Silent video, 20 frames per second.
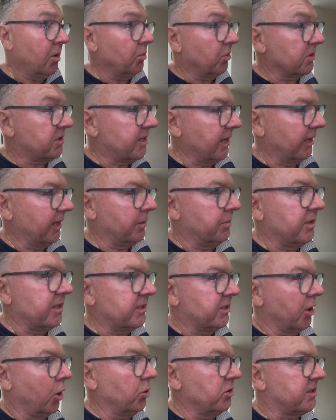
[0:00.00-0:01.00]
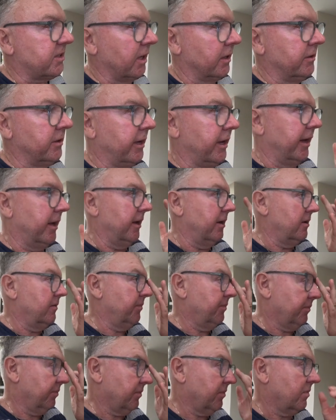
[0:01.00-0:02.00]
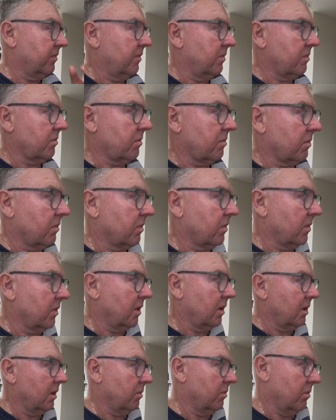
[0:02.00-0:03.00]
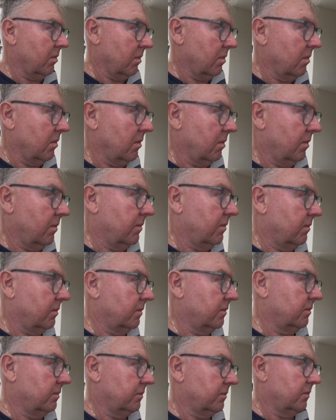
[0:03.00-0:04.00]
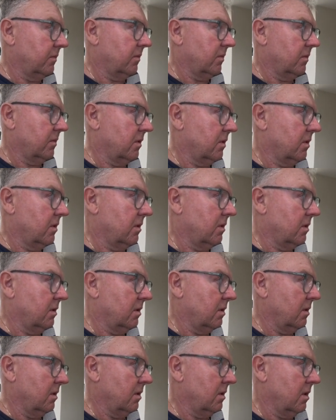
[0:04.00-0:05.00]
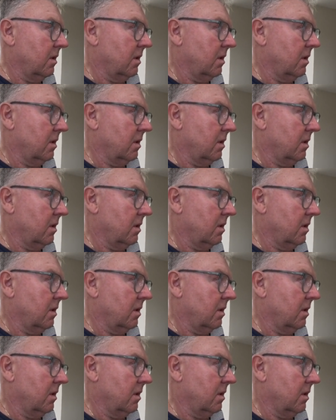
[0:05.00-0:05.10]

But tell him there's no sun here. Yeah, he said window.